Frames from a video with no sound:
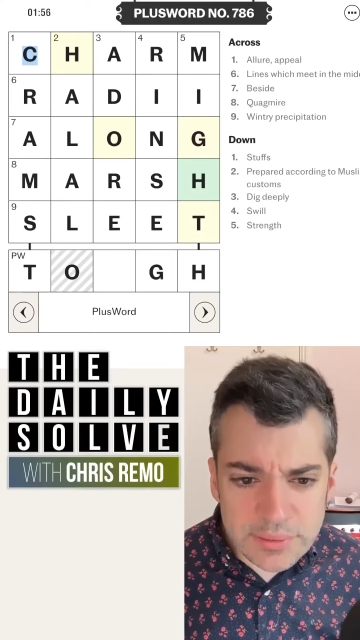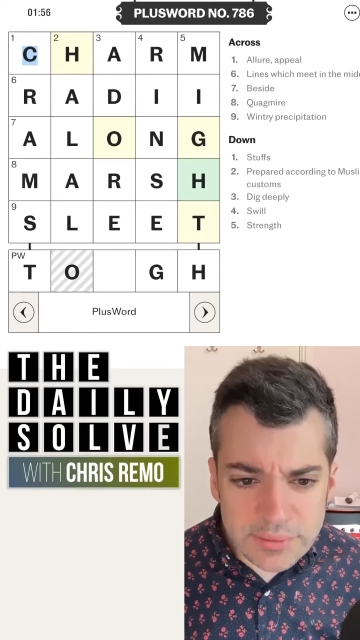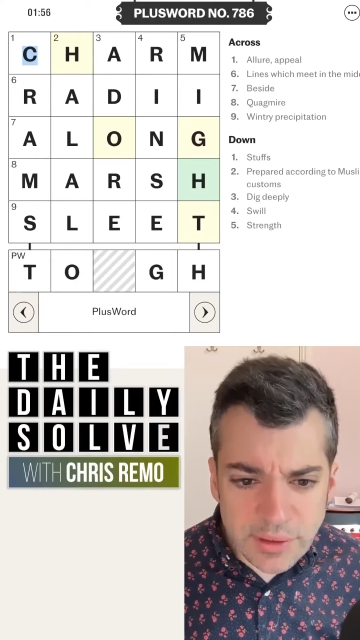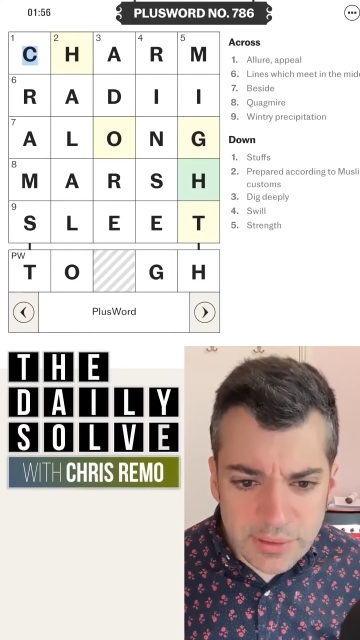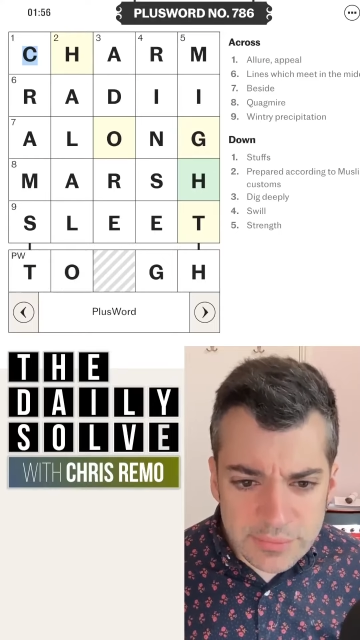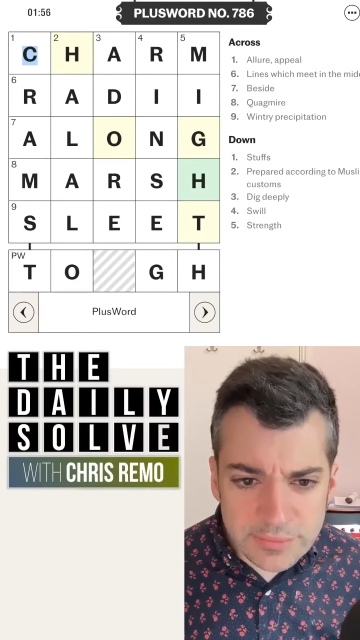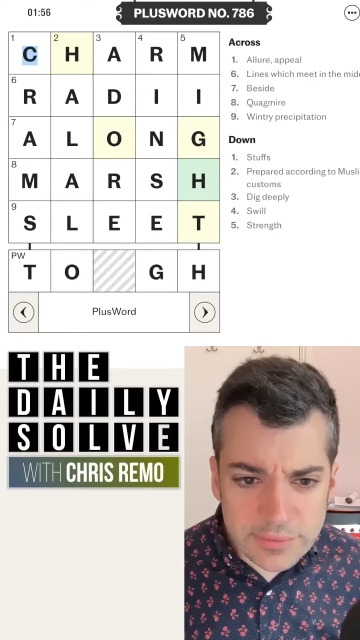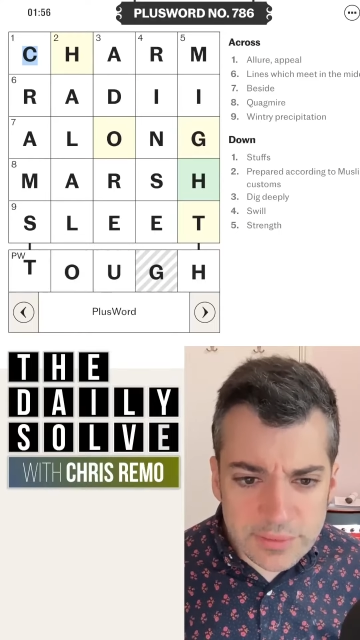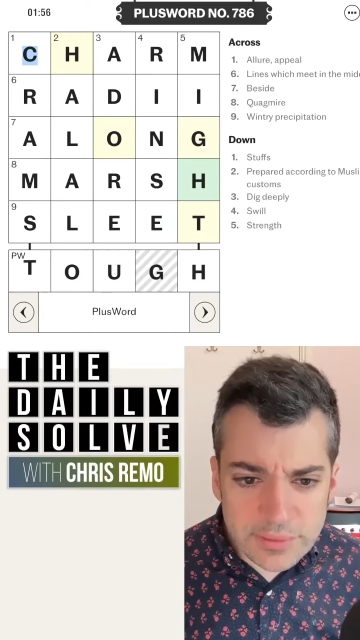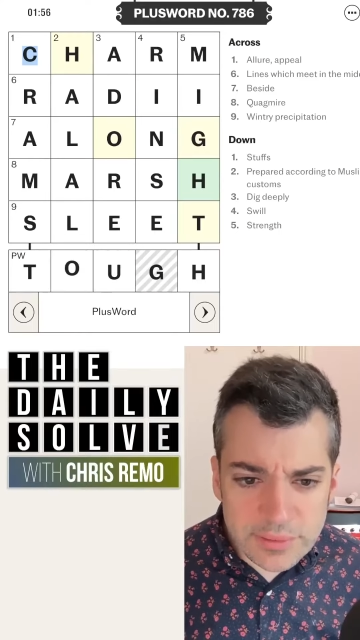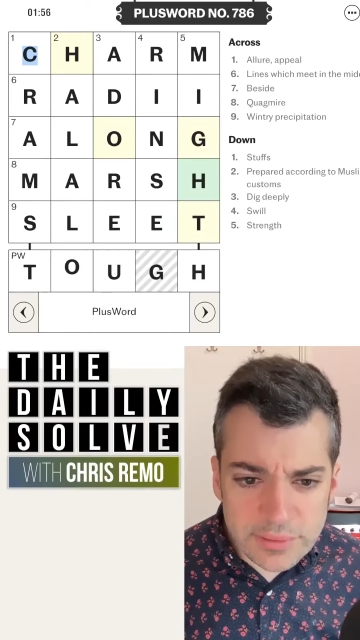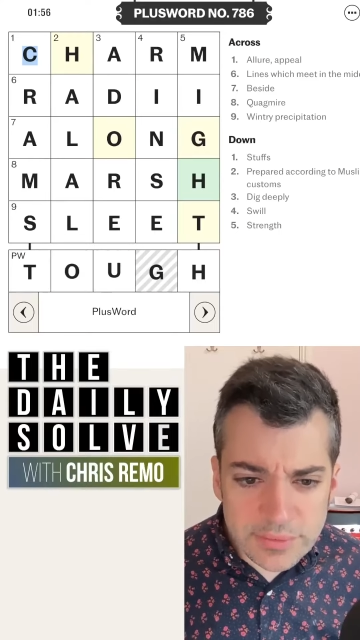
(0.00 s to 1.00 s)
Tough?
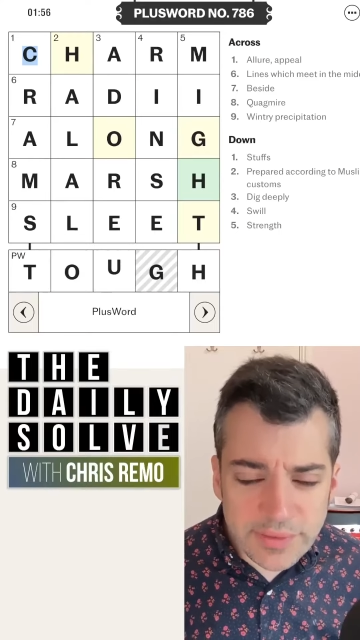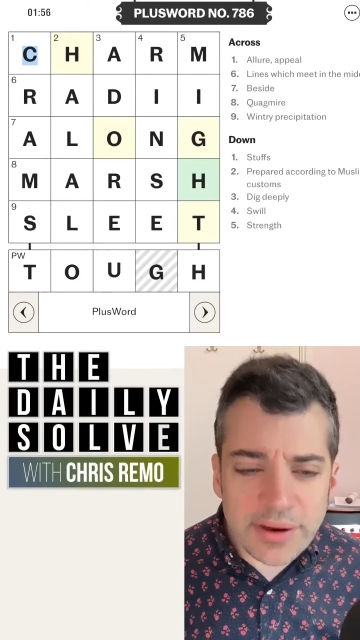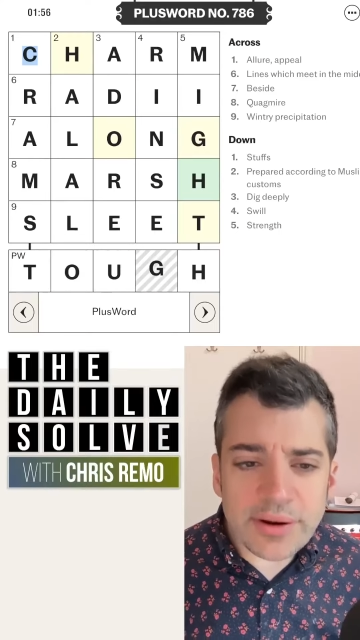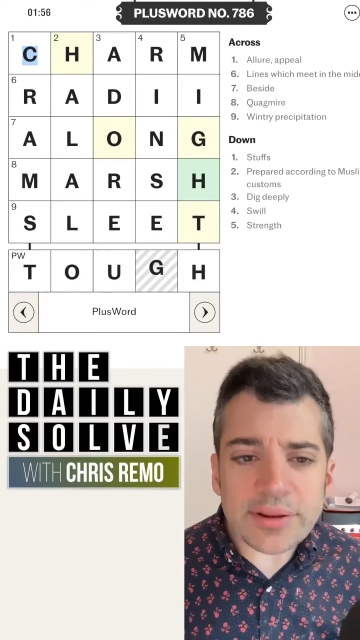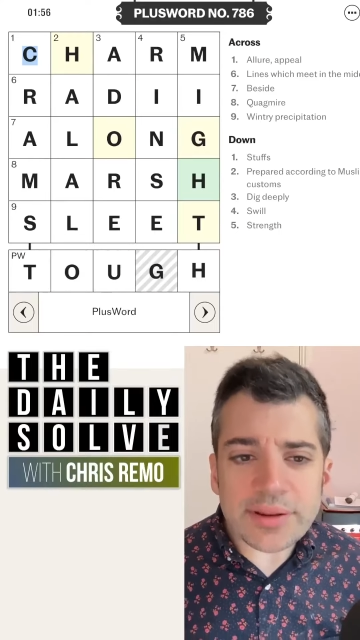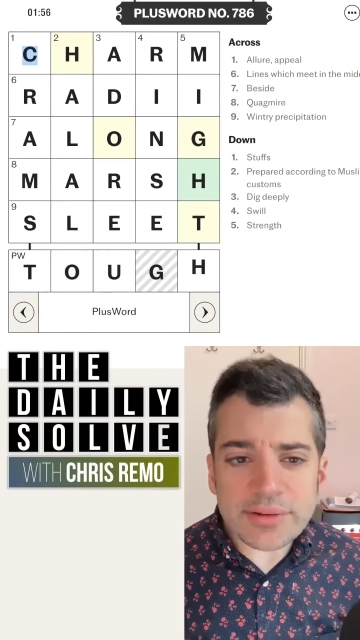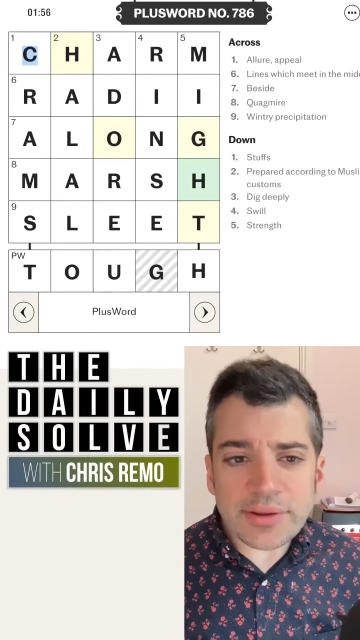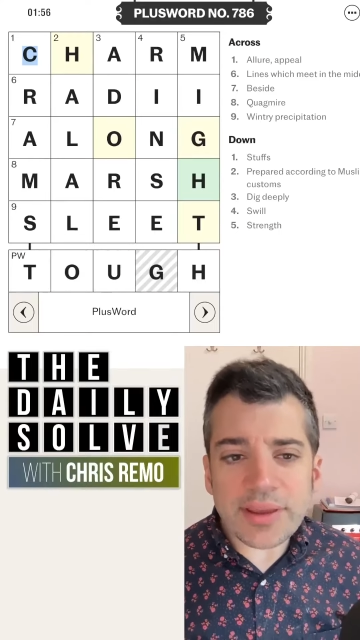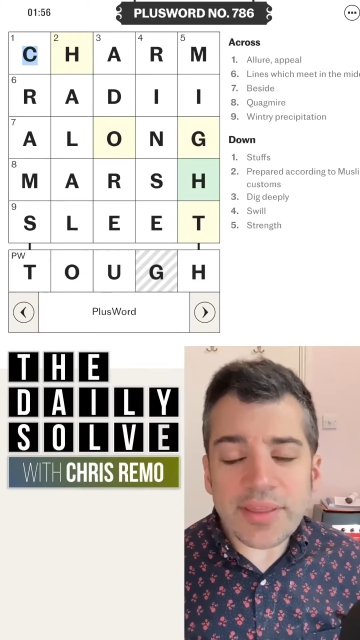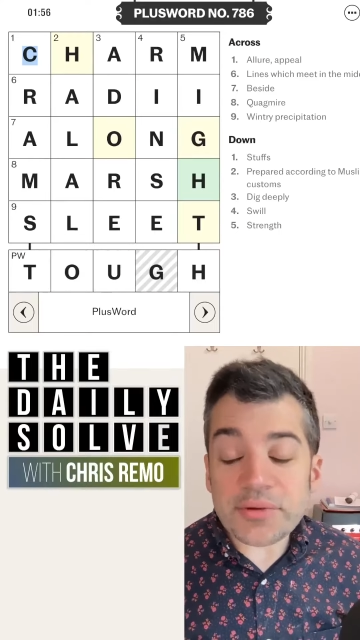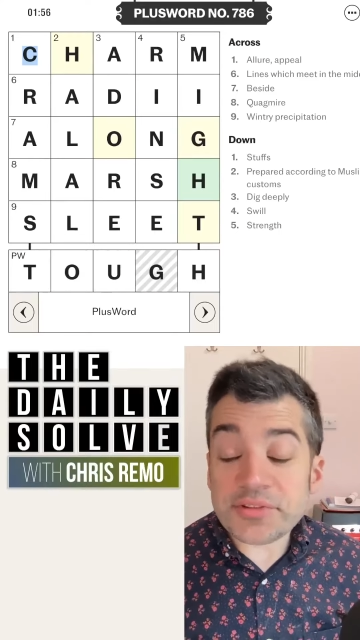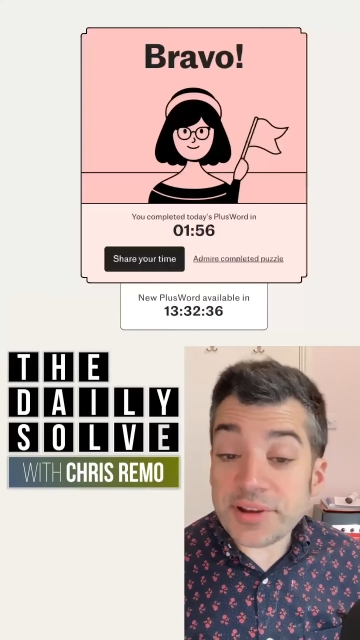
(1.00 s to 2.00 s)
There it is.
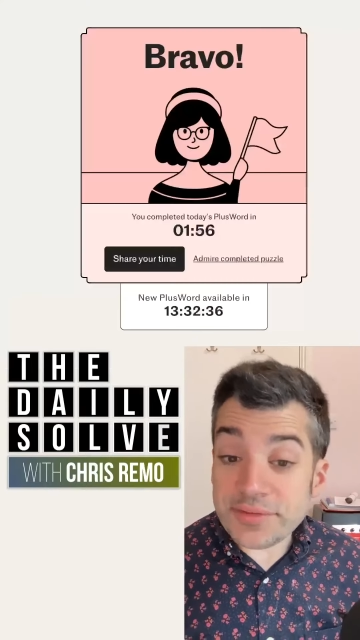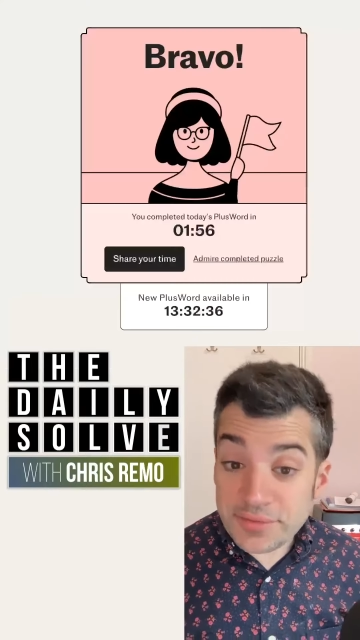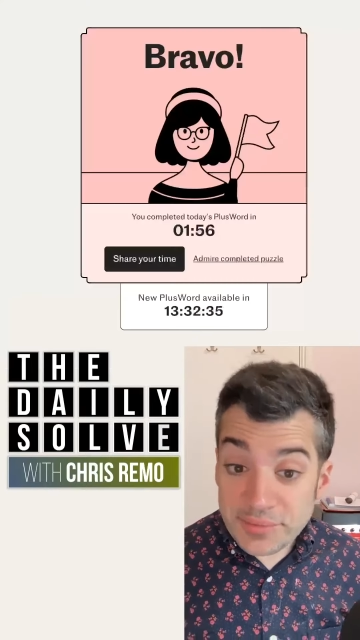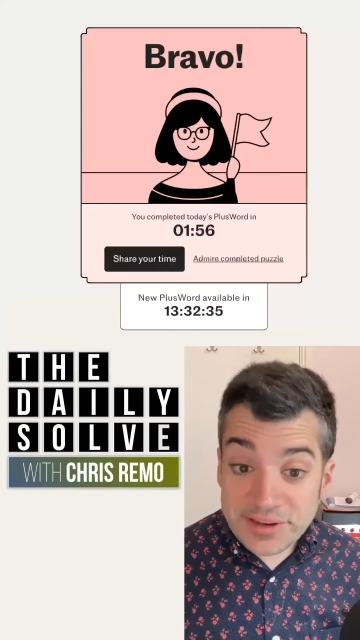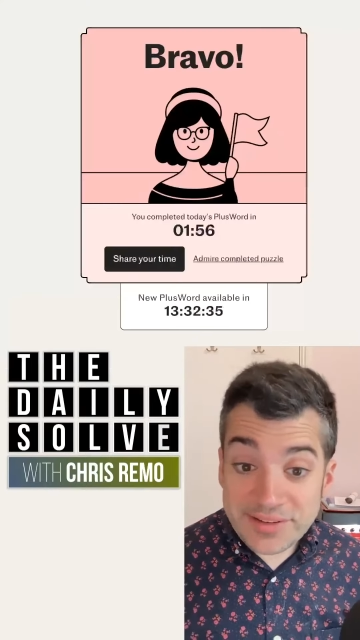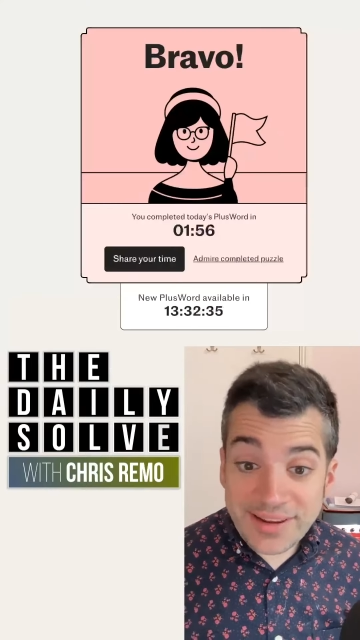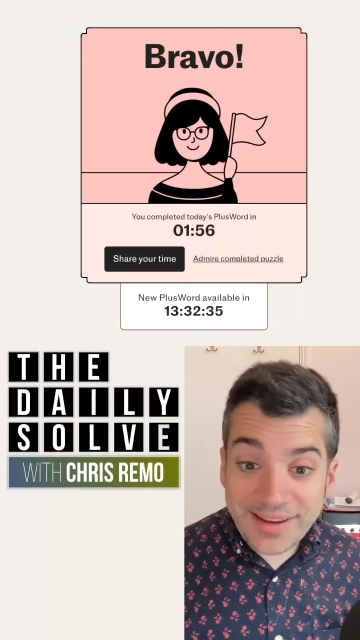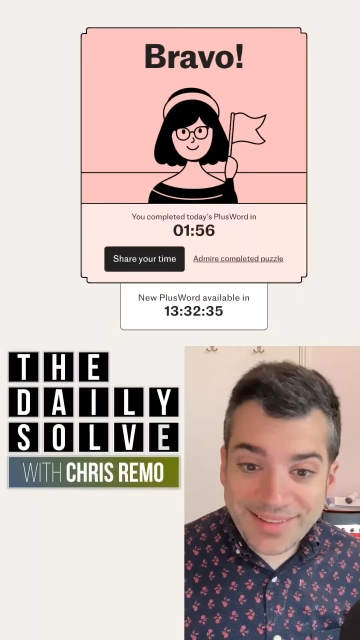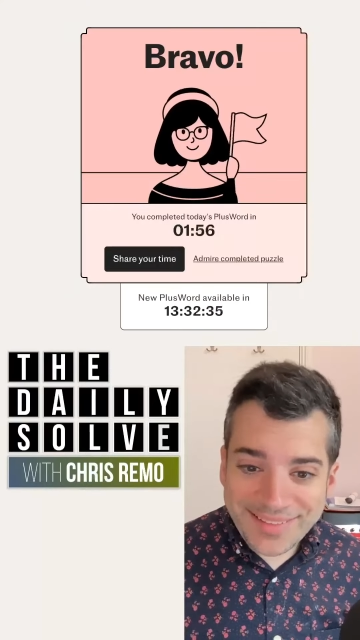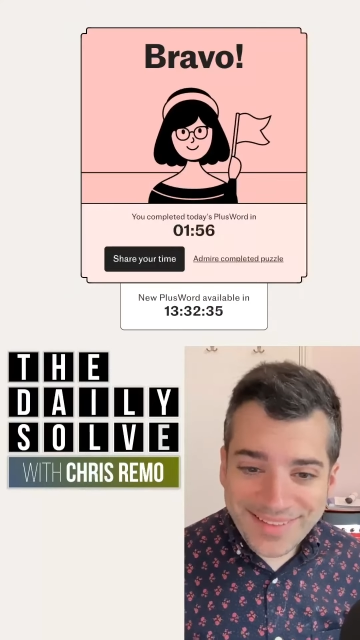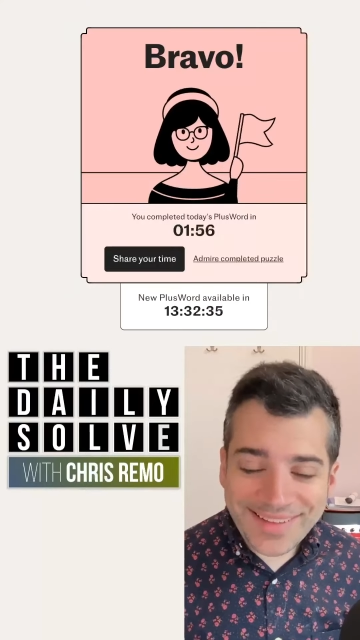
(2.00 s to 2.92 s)
Okay, that was tough for me today.